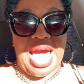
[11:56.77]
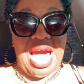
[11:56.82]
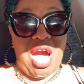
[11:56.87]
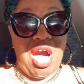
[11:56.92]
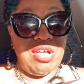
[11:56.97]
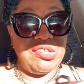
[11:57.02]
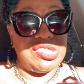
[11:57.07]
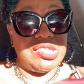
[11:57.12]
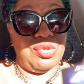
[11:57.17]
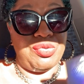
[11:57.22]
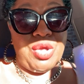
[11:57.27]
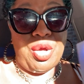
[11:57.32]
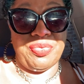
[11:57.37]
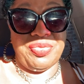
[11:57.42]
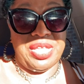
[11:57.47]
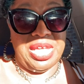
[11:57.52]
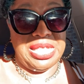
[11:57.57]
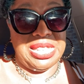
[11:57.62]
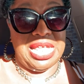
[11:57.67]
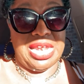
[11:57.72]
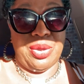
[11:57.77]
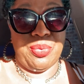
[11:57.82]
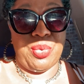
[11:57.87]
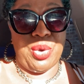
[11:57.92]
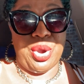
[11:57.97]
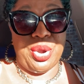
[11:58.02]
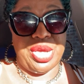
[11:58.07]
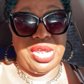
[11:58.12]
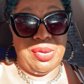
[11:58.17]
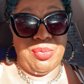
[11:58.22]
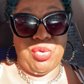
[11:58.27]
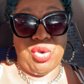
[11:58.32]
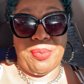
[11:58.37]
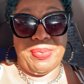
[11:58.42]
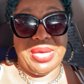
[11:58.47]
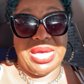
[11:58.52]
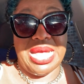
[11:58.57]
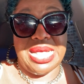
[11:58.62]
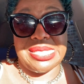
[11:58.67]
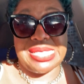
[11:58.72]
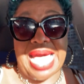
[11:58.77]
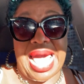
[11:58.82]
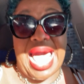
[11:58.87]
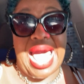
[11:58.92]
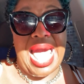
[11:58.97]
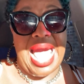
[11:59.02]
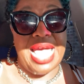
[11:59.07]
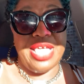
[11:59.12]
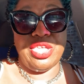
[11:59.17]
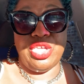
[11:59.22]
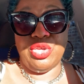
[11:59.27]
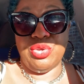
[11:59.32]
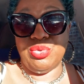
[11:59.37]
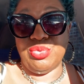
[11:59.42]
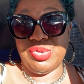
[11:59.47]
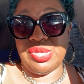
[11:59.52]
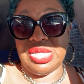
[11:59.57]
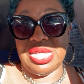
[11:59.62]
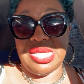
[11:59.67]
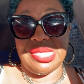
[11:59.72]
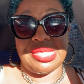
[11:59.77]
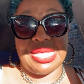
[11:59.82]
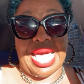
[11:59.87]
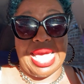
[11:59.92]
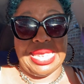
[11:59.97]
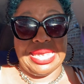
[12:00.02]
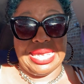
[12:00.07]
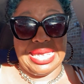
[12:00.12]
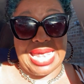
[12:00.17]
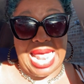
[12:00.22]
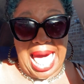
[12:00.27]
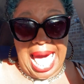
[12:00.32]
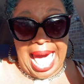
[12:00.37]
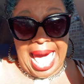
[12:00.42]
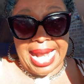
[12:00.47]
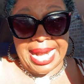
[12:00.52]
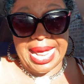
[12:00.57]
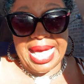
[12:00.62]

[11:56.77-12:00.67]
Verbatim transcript: i also don't think that it work anymore because i use this a lot